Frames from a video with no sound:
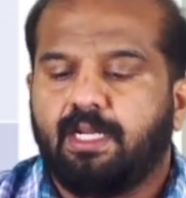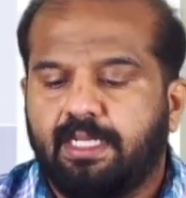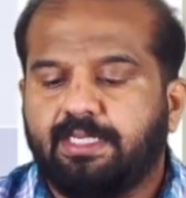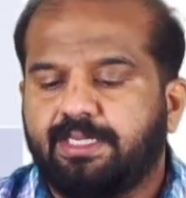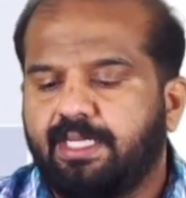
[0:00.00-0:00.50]

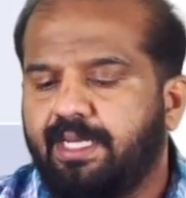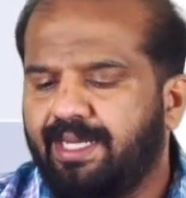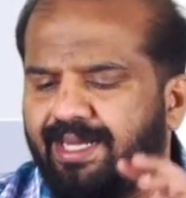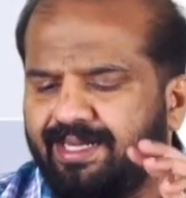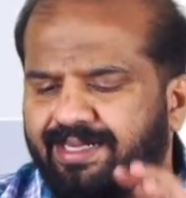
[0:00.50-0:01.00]
Tension
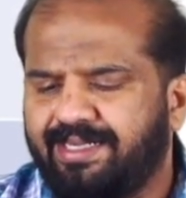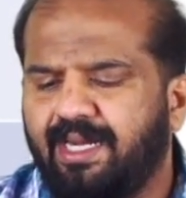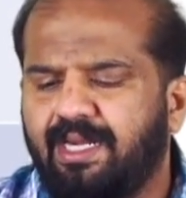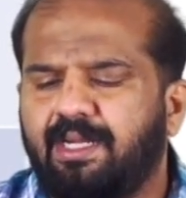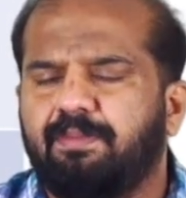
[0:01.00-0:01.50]
headache,
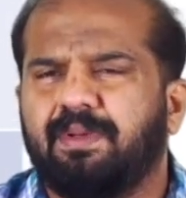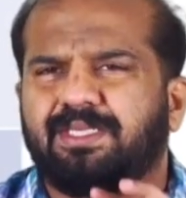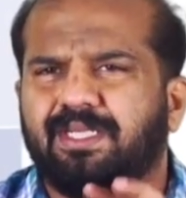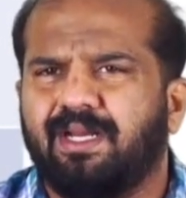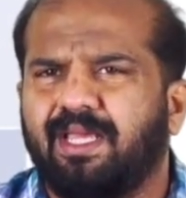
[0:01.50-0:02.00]
dull,
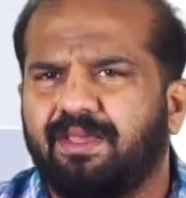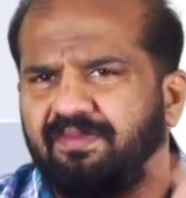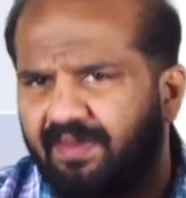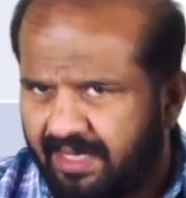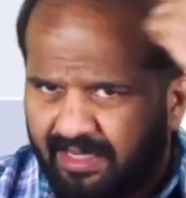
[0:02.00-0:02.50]
pressure-like
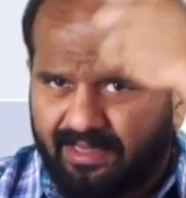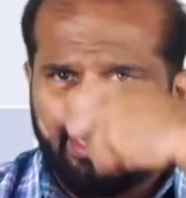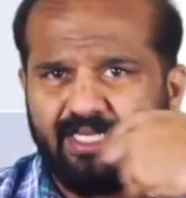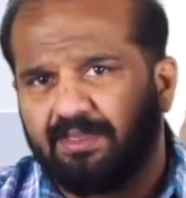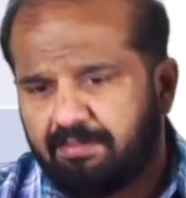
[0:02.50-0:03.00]
feeling,
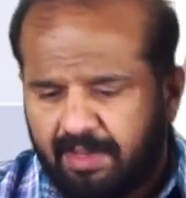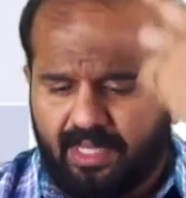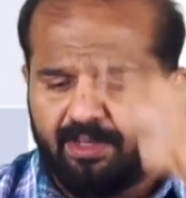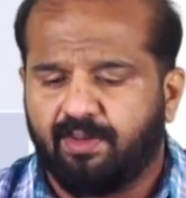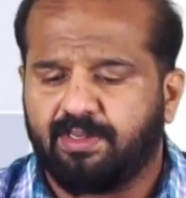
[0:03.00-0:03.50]
tight
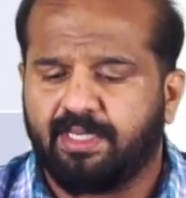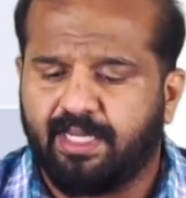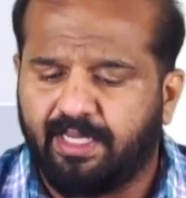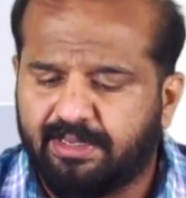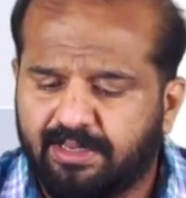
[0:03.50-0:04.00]
band on the
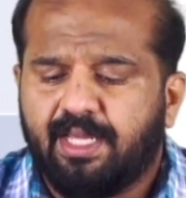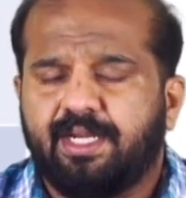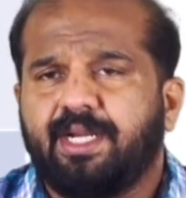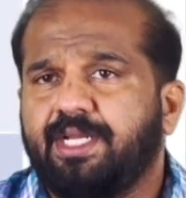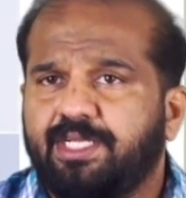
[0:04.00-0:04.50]
head,
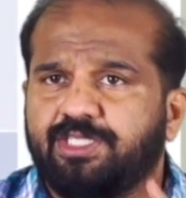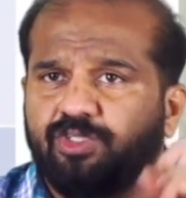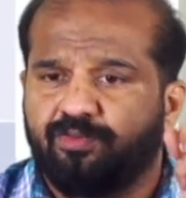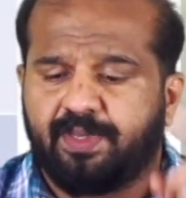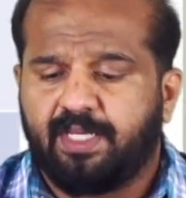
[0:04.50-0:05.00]
radiation
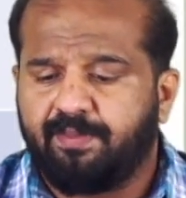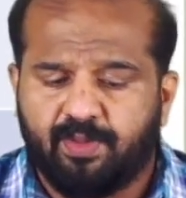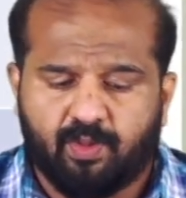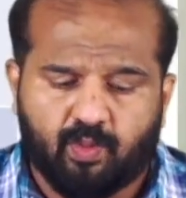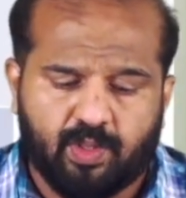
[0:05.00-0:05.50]
of pain may
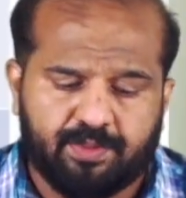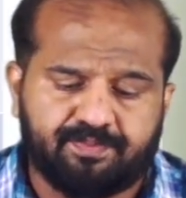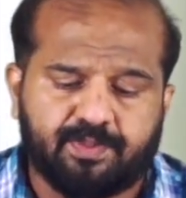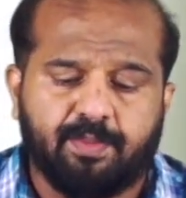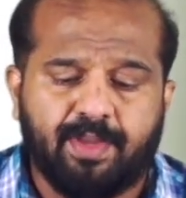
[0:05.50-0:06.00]
occur.
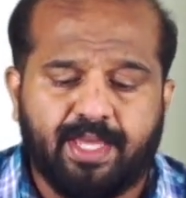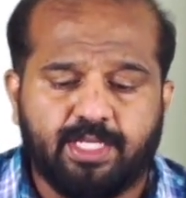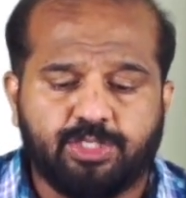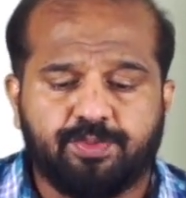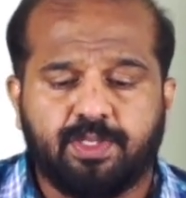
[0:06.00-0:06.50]

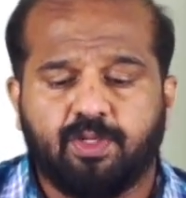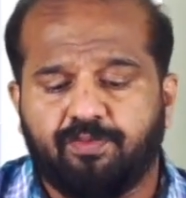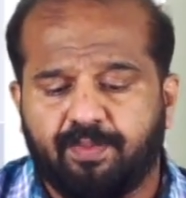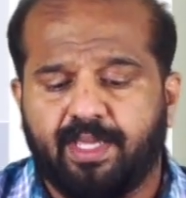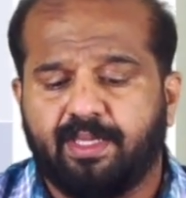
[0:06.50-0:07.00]
Management
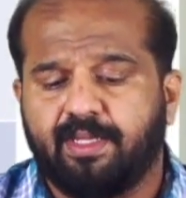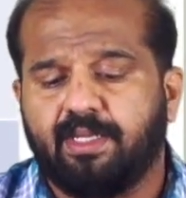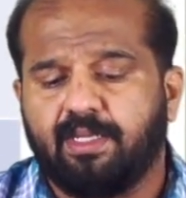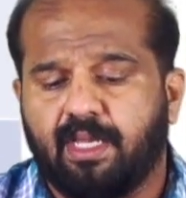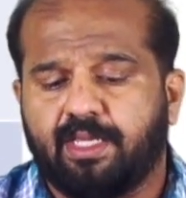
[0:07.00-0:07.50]
of
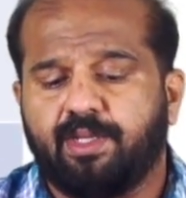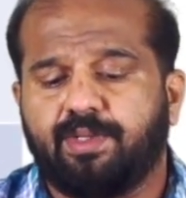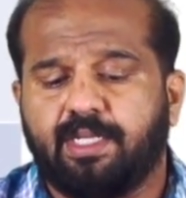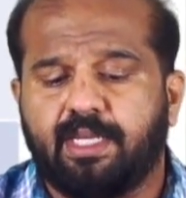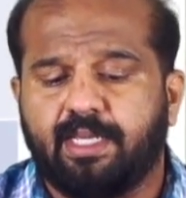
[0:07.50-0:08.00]
migraine,
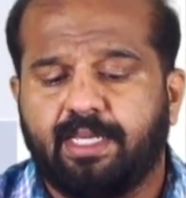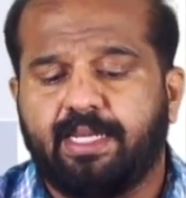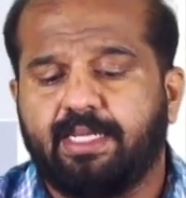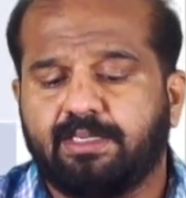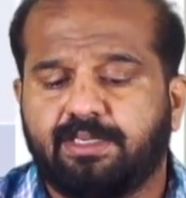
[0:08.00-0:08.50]
acute attack,
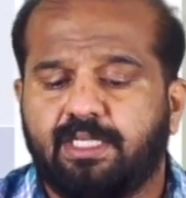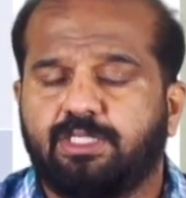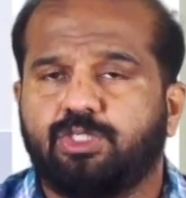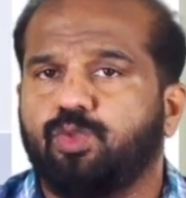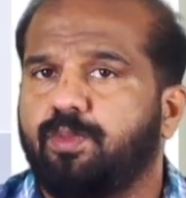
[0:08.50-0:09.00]

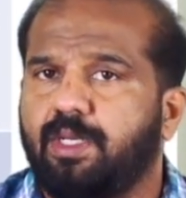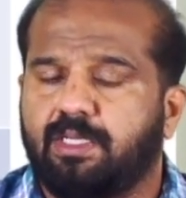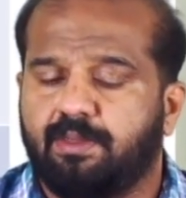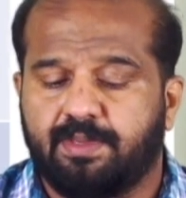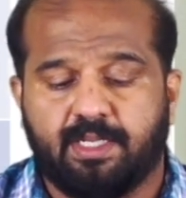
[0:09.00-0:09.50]
NSAIDs,
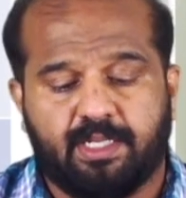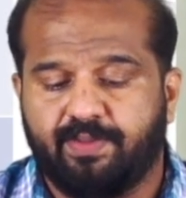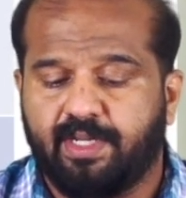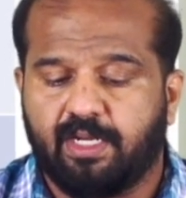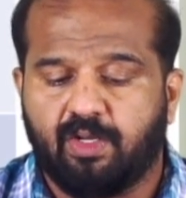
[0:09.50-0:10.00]
sumatriptan,
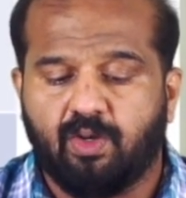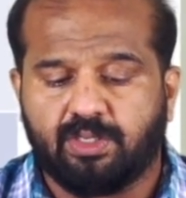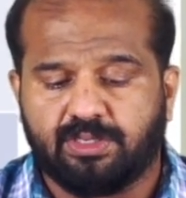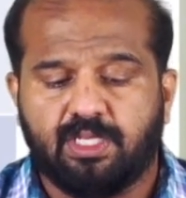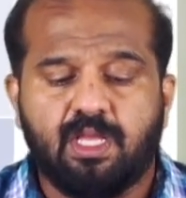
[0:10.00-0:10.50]
even
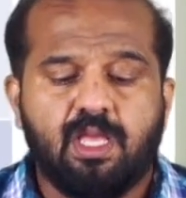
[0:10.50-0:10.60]
ergots,